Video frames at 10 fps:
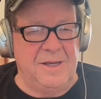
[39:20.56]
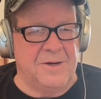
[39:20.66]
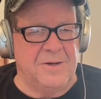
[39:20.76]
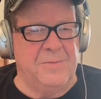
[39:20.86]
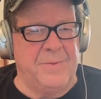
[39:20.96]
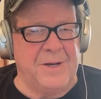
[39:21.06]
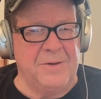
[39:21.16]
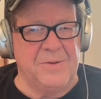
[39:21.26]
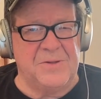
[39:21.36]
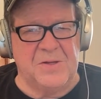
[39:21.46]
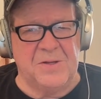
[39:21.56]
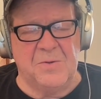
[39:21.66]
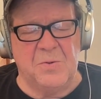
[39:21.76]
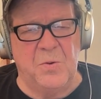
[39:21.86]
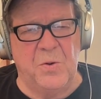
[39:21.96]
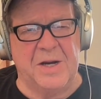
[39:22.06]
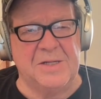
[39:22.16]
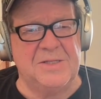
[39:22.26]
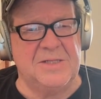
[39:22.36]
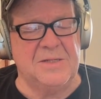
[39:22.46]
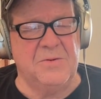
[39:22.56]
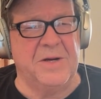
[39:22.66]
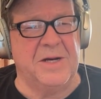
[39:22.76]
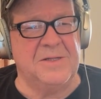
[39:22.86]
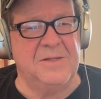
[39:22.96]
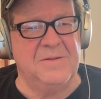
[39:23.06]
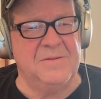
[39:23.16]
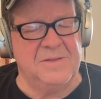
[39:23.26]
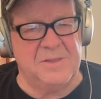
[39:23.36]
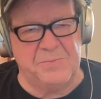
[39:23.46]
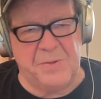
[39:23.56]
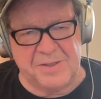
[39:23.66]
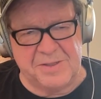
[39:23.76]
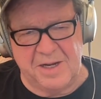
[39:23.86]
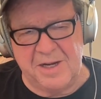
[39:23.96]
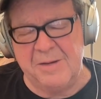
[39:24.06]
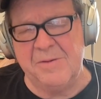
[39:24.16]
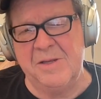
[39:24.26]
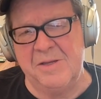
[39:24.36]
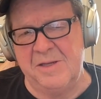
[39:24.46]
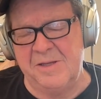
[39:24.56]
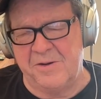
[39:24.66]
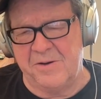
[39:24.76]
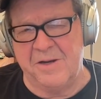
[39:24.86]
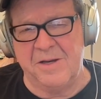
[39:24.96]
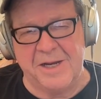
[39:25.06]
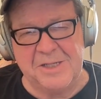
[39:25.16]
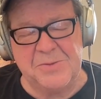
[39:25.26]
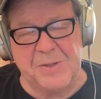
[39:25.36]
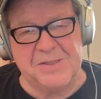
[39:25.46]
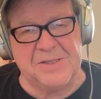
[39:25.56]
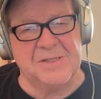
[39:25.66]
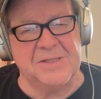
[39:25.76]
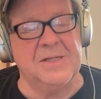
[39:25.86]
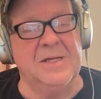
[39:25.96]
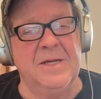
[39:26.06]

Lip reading: combined with when I spend time in their online spaces and